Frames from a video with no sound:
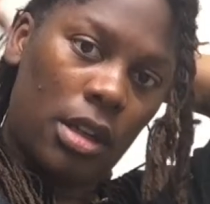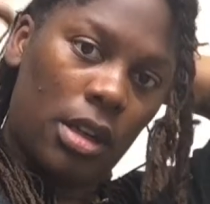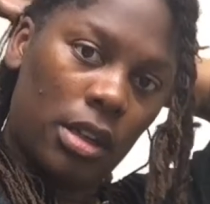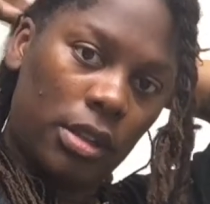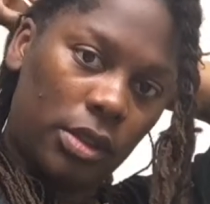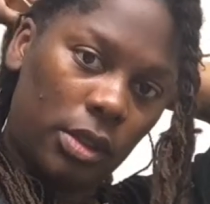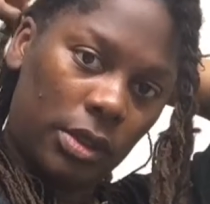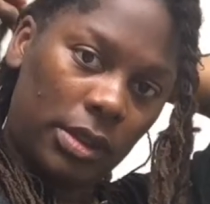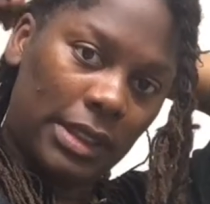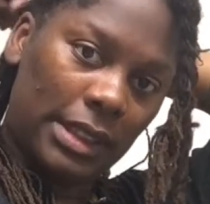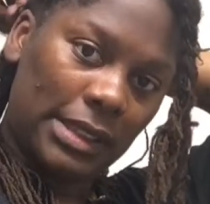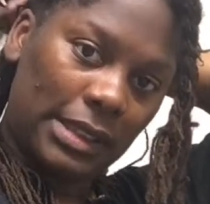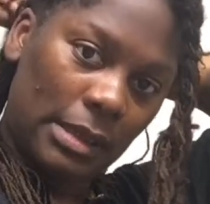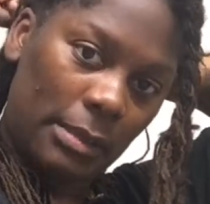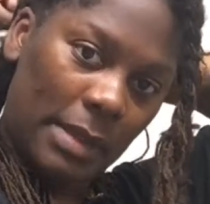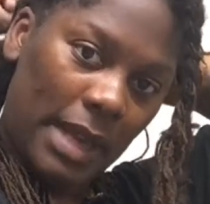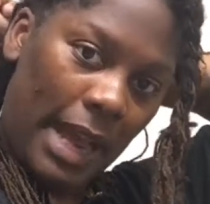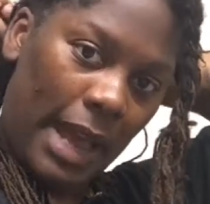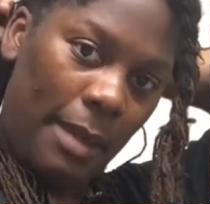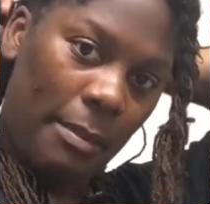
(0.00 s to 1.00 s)
So since
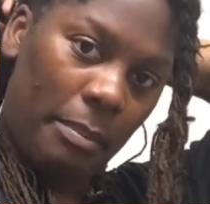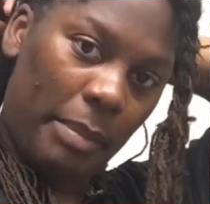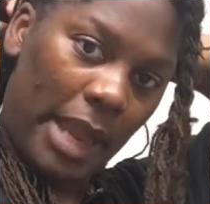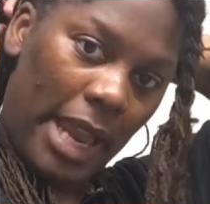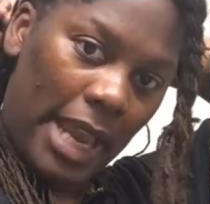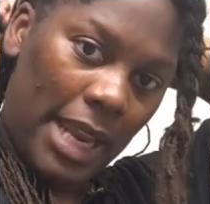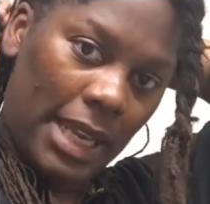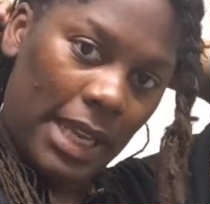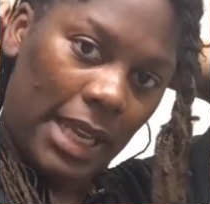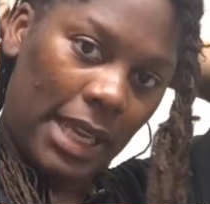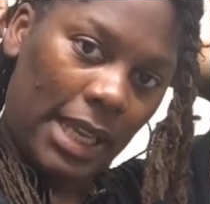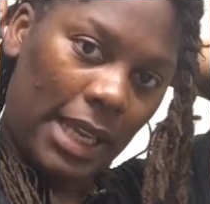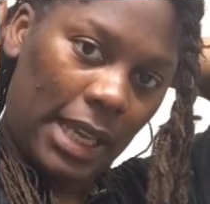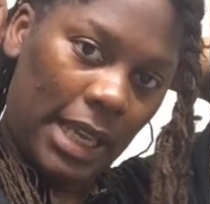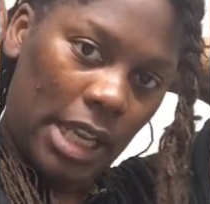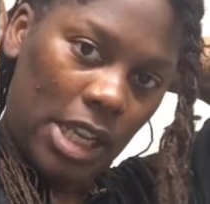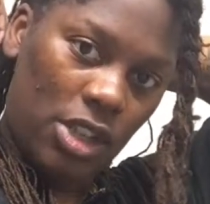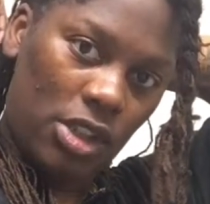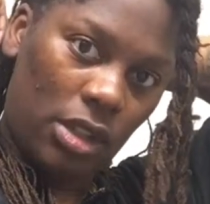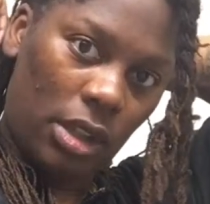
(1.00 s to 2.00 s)
I'm not banding
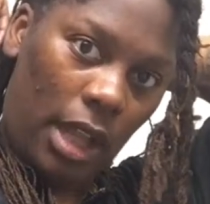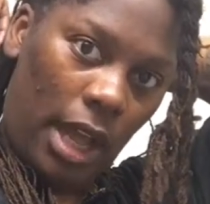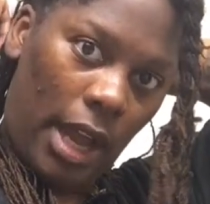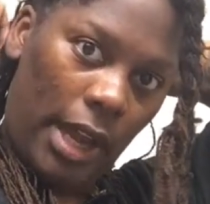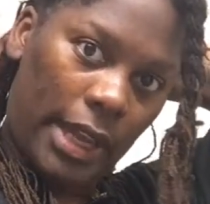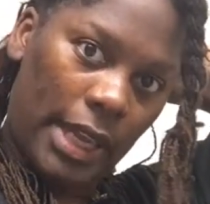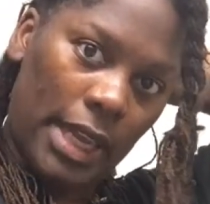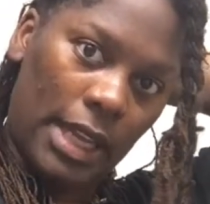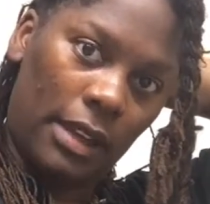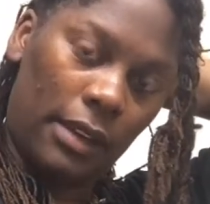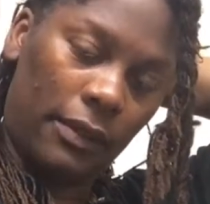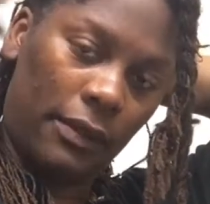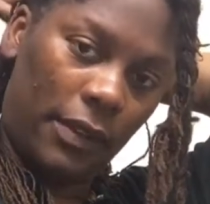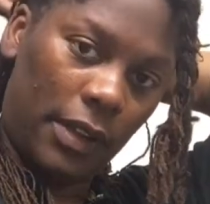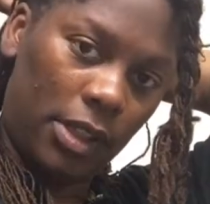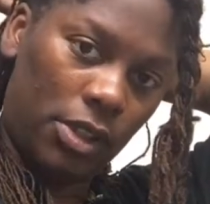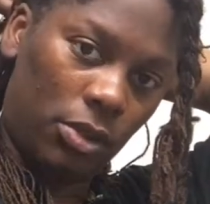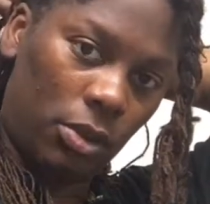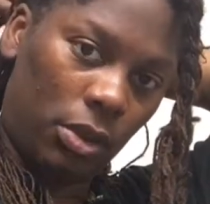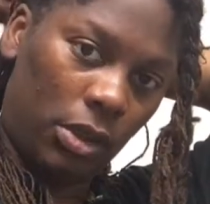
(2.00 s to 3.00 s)
each lock
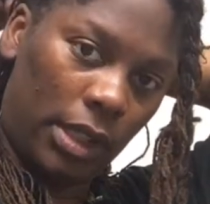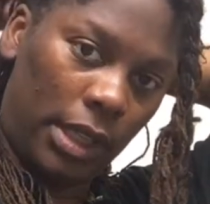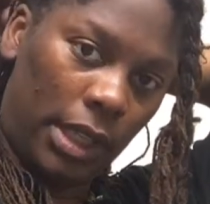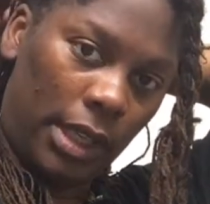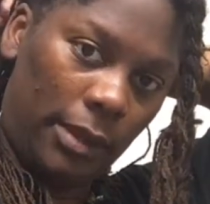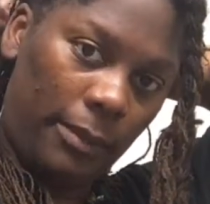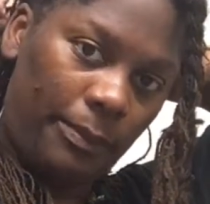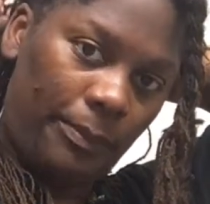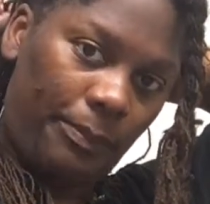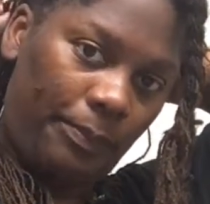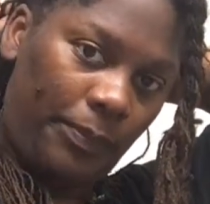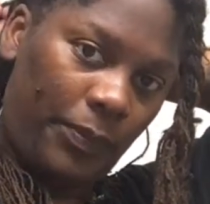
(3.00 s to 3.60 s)
individually,